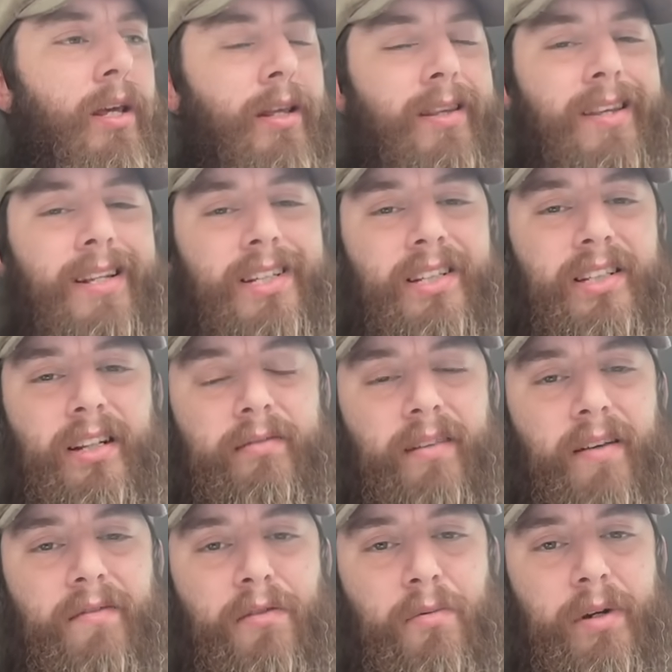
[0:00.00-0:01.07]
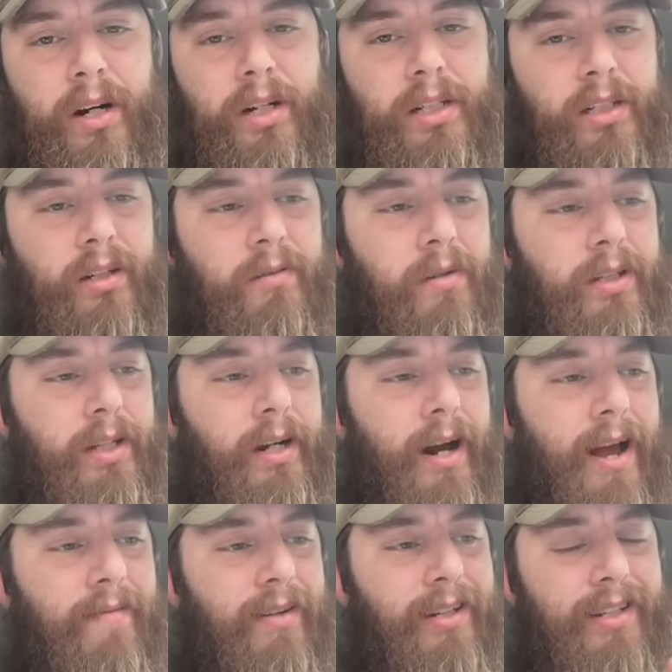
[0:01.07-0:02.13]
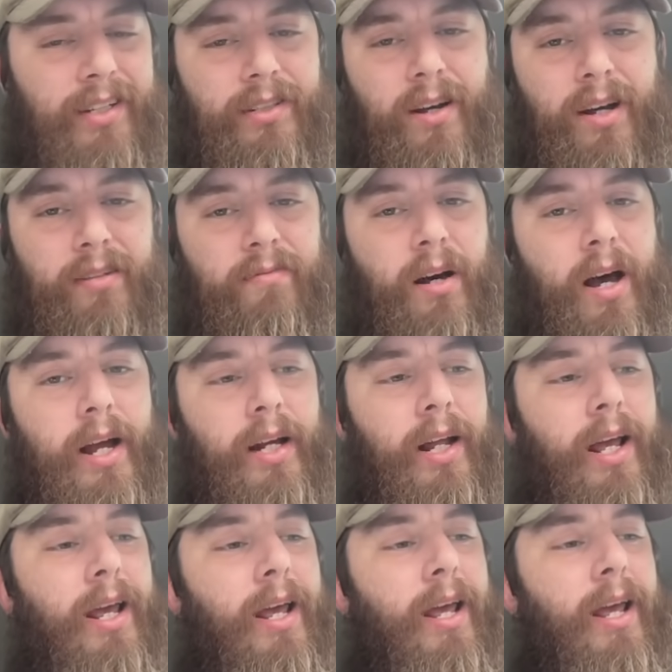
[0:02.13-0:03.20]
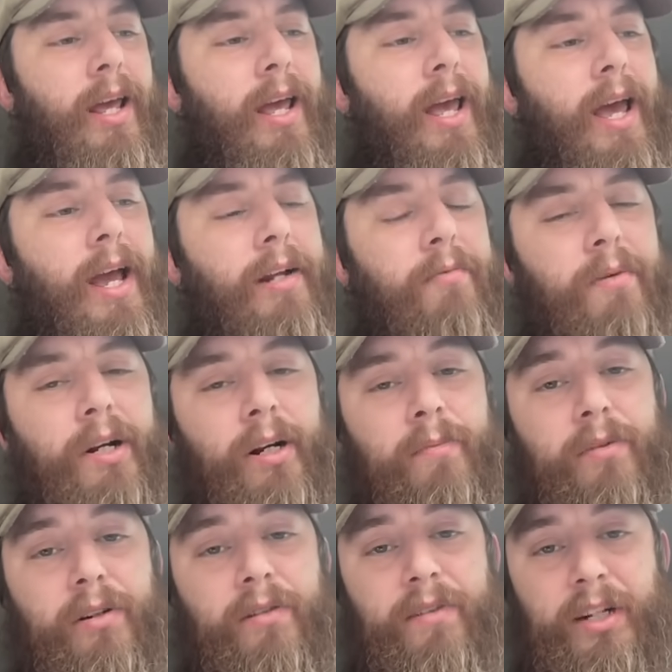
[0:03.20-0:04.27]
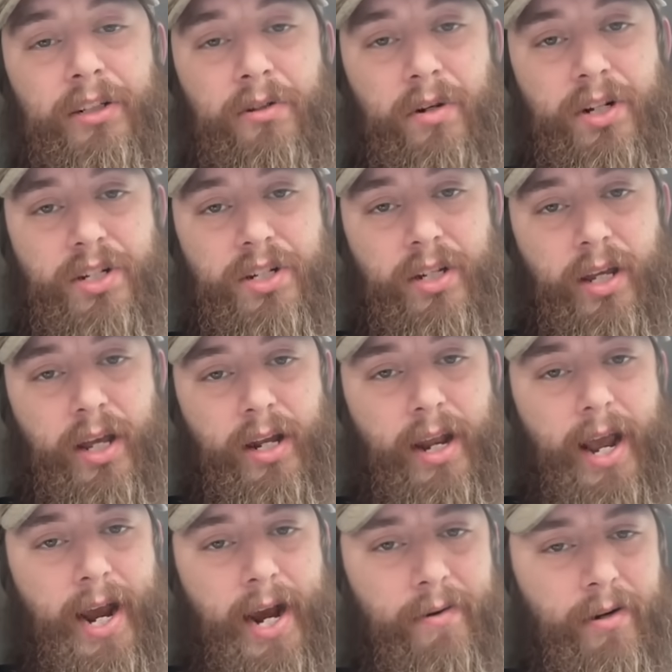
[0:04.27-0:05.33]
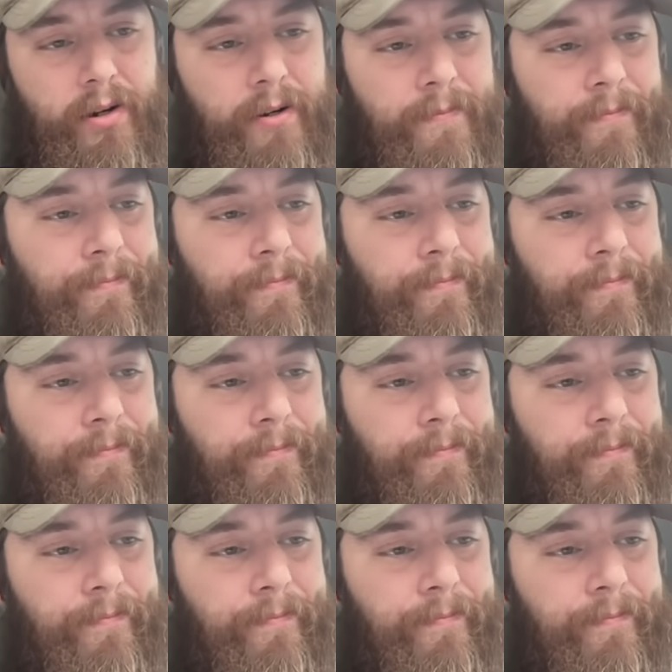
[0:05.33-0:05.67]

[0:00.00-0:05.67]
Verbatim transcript: This is the level we are dealing with here. Everything's online, and we're moving towards an era